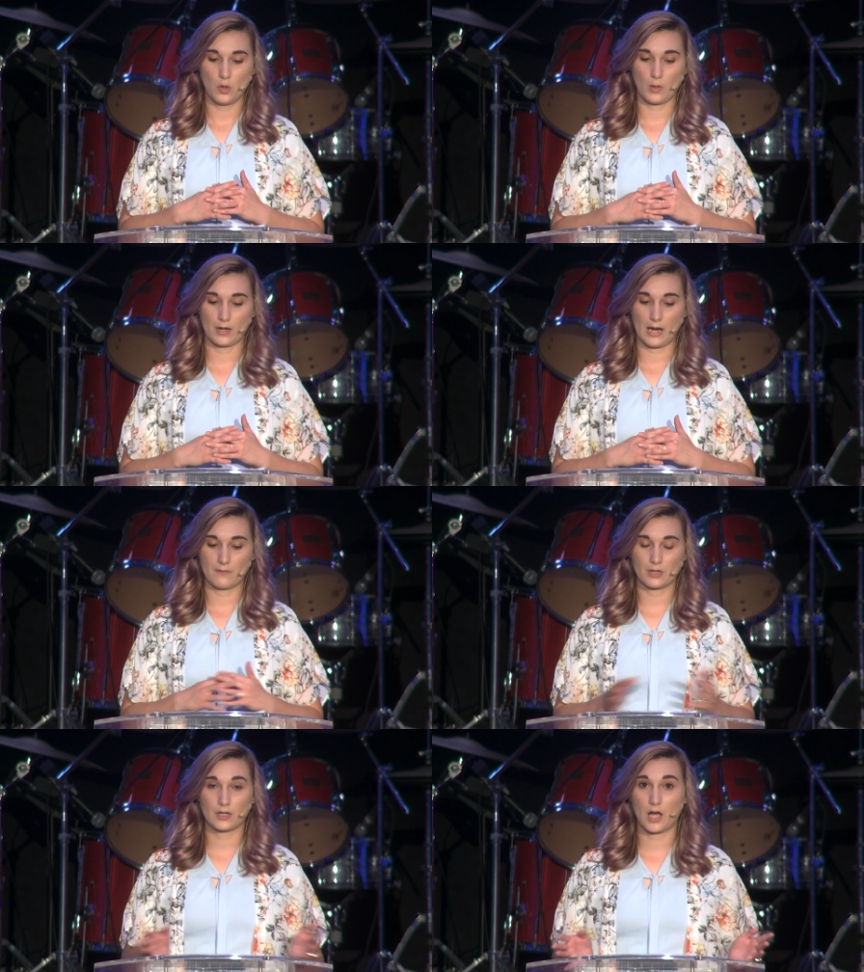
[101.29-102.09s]

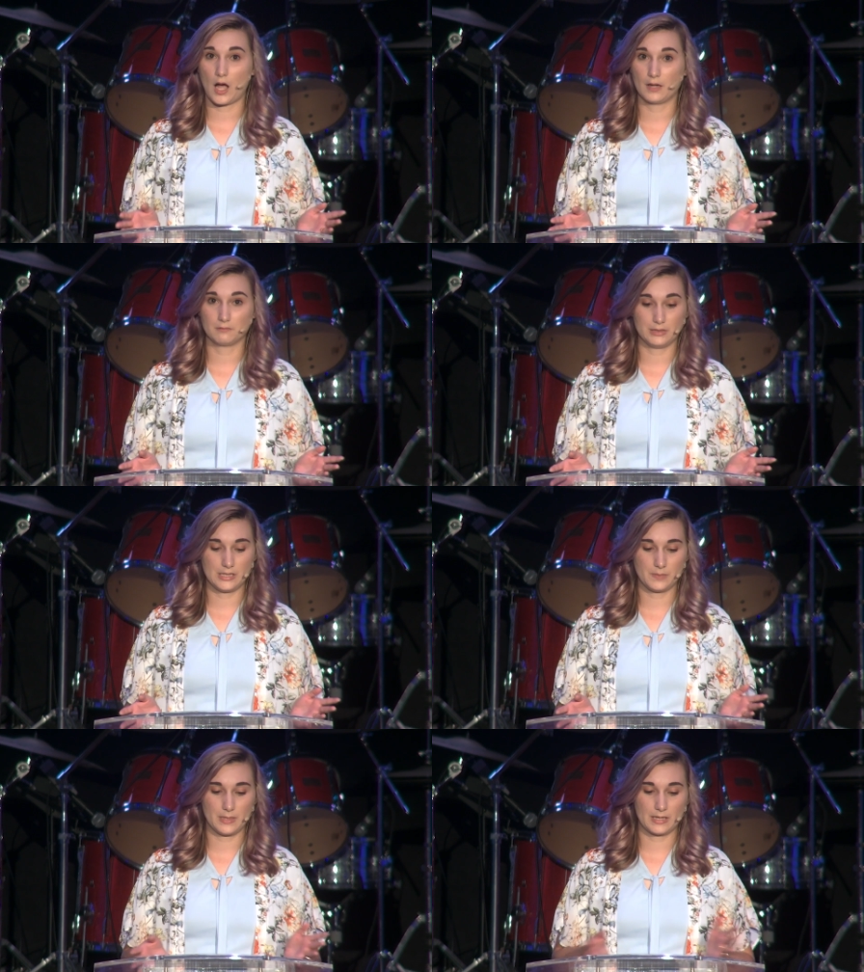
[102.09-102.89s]
wherever God
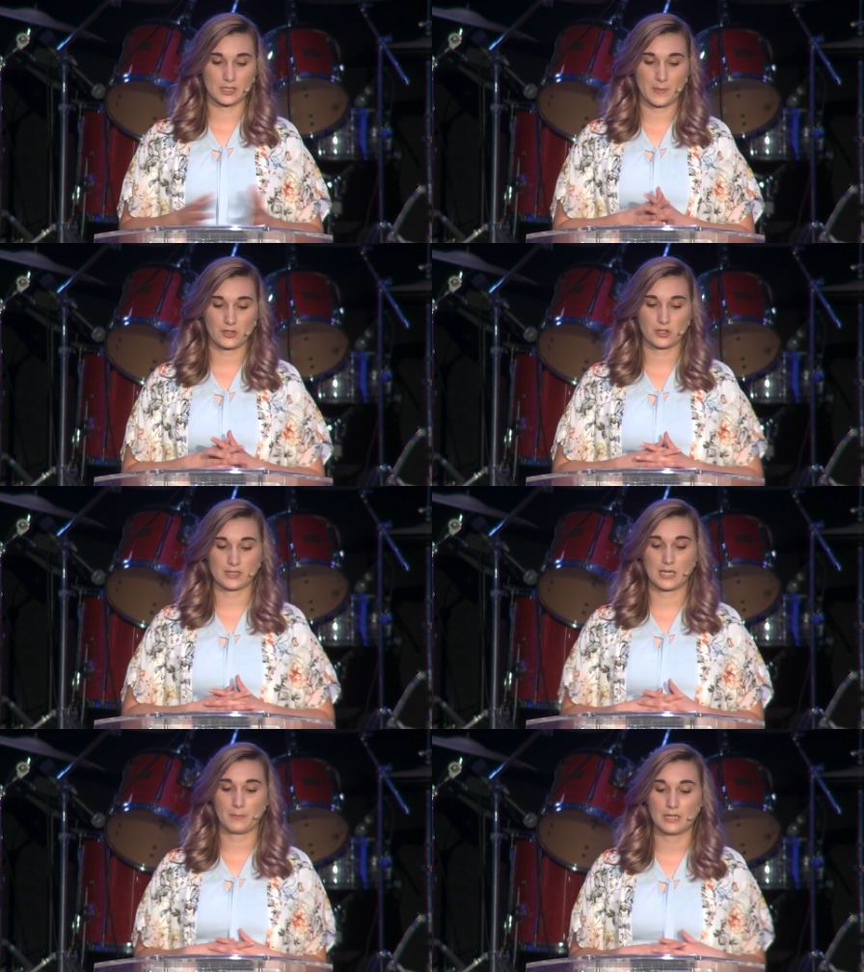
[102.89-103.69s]
leads me, especially
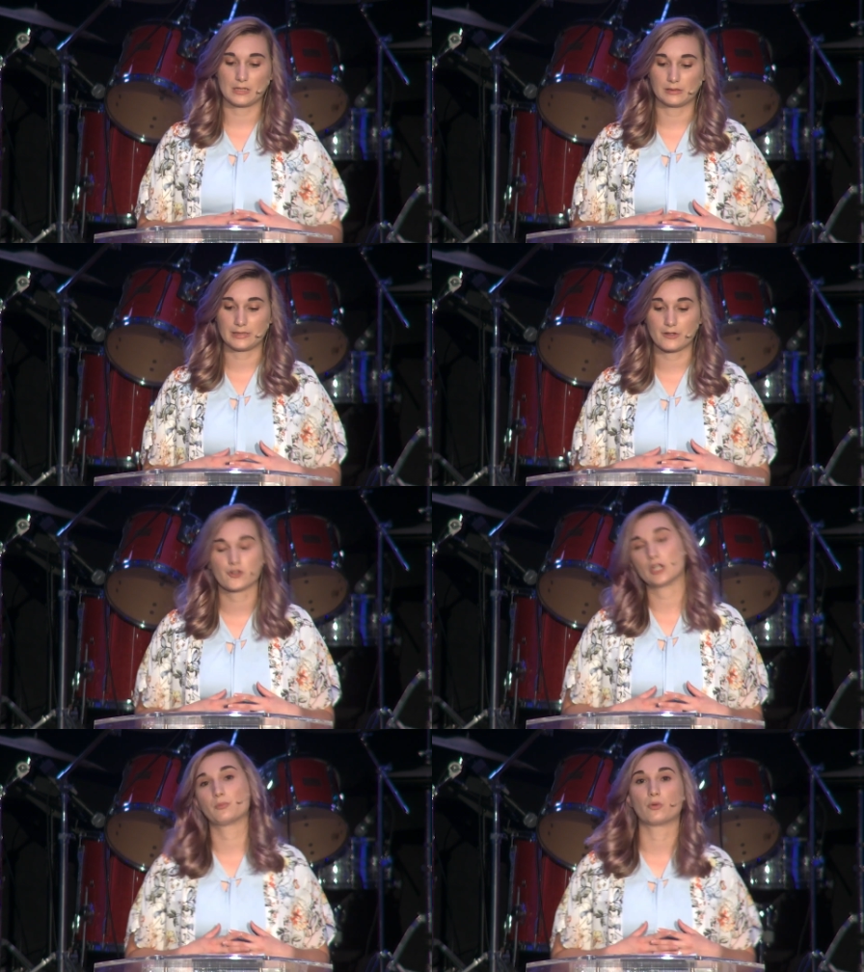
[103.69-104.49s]
stepping into
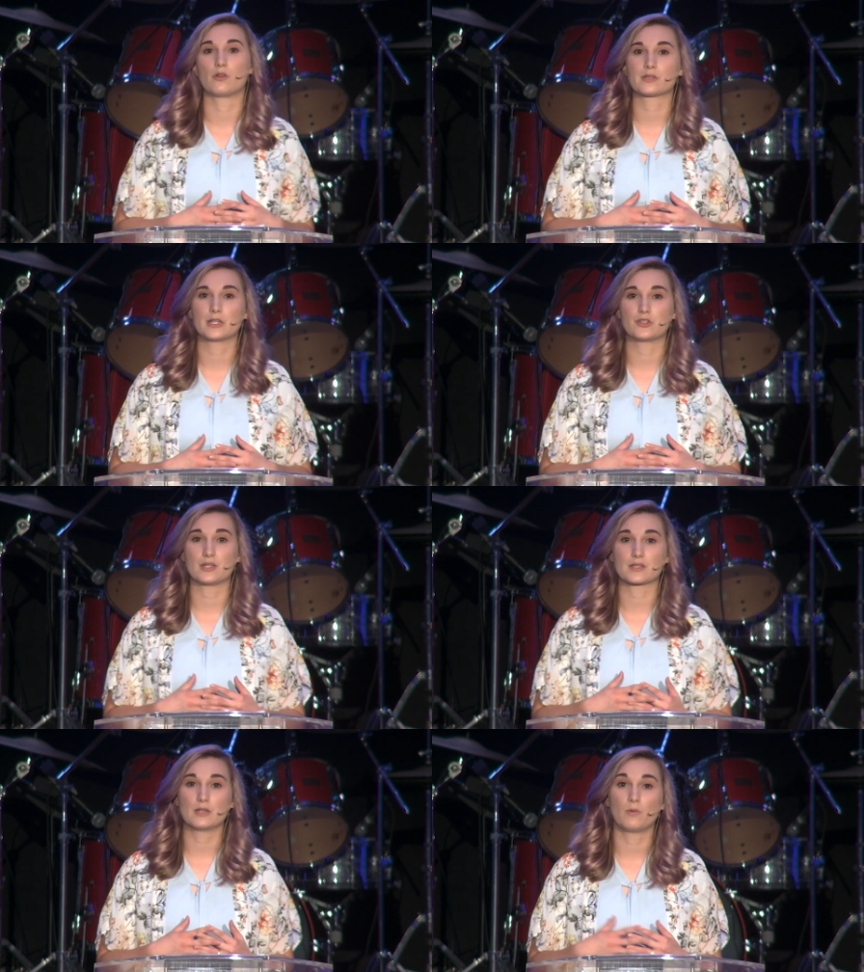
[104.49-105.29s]
leadership roles such
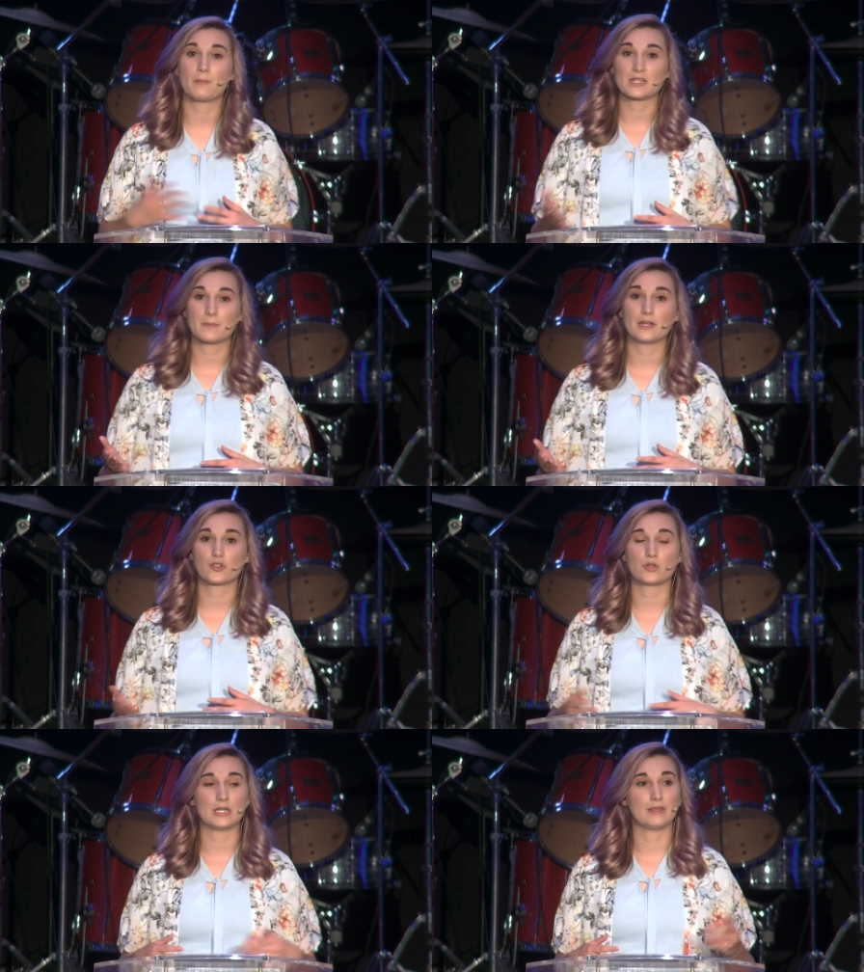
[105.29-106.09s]
as in women's
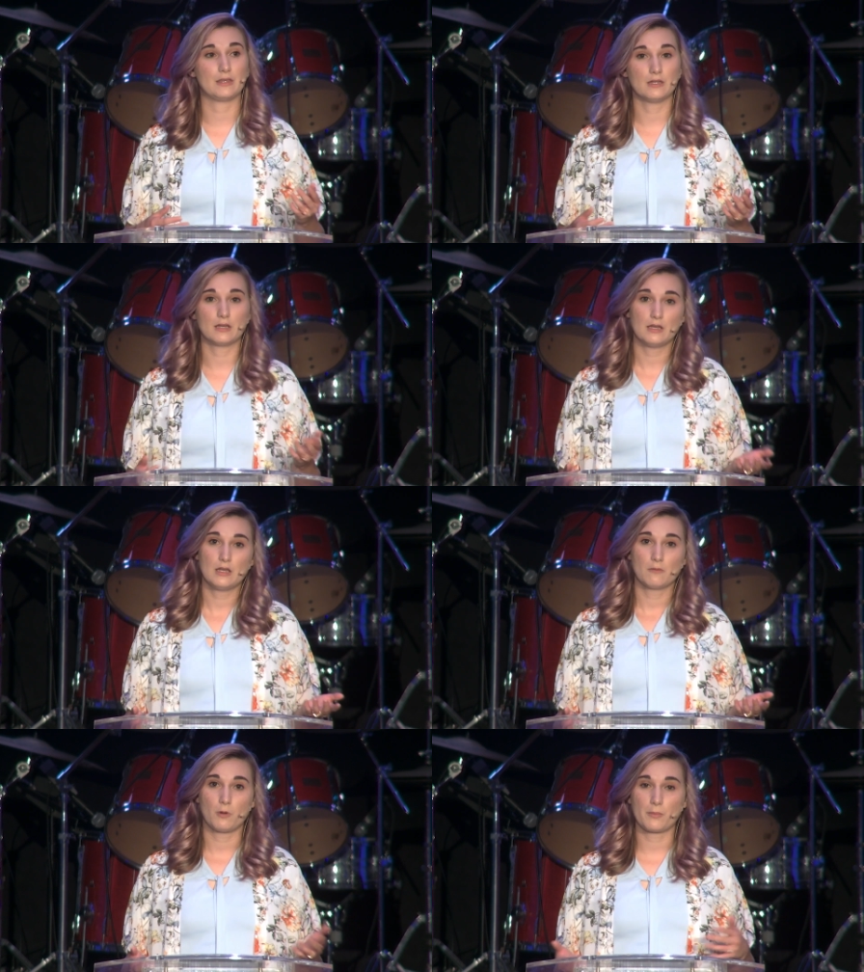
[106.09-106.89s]
ministry and
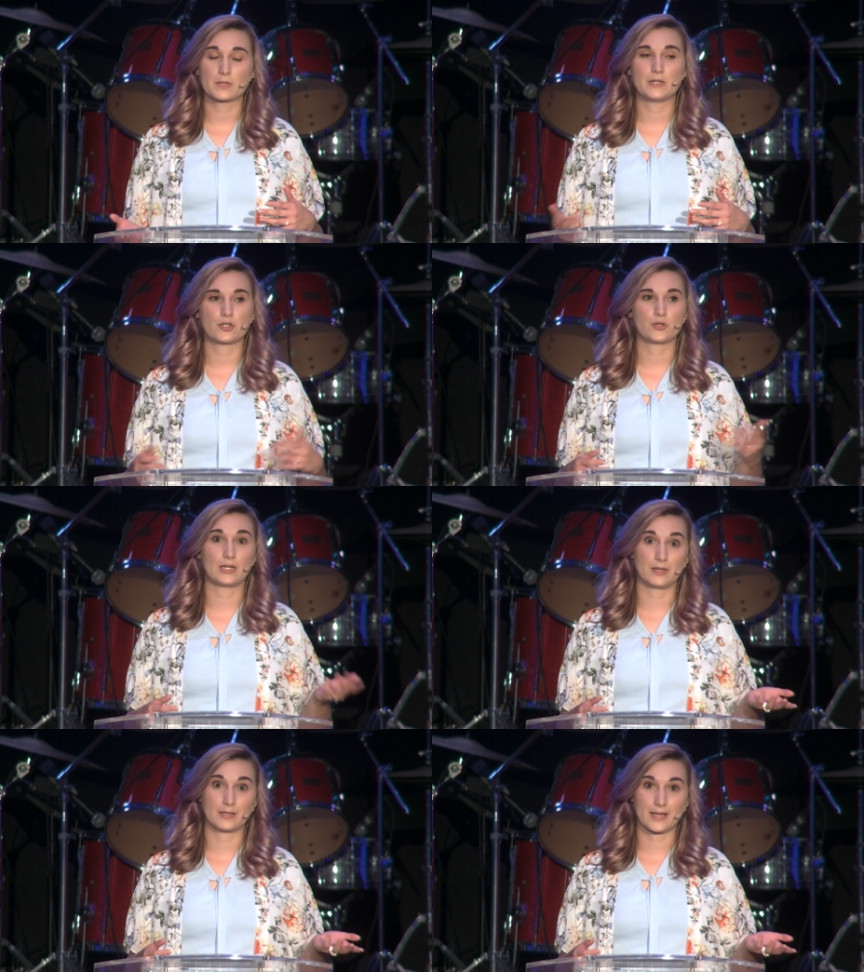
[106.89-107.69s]
women's ministry
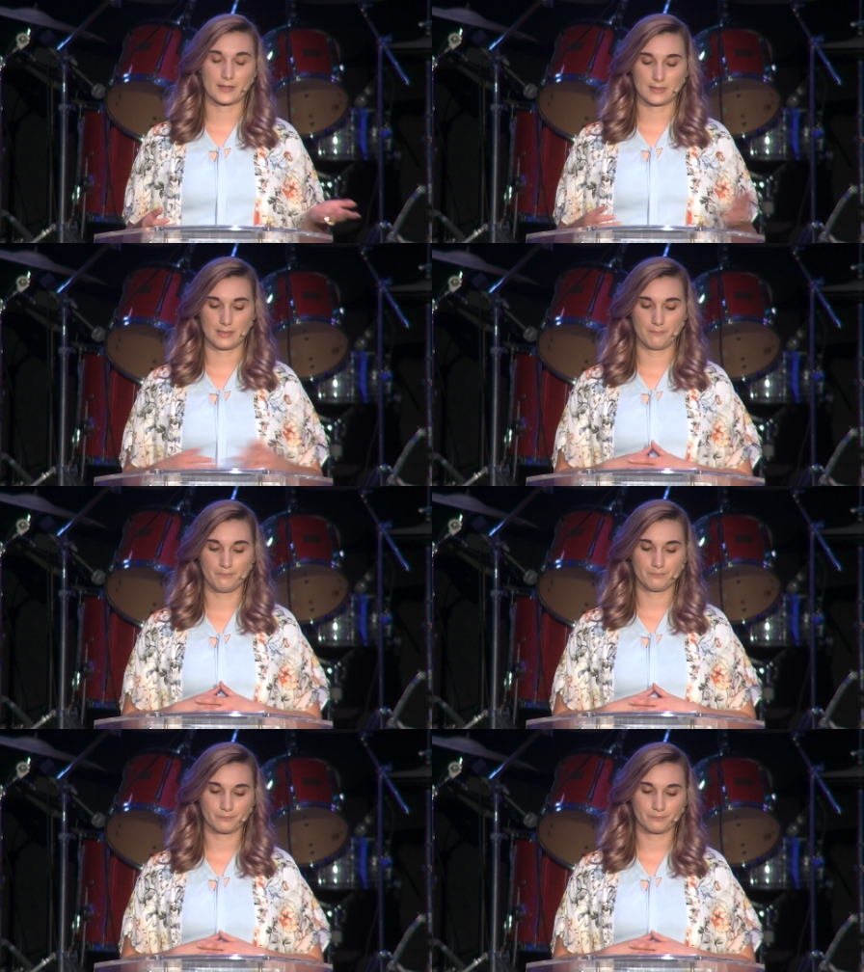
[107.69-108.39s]
and in the tech team.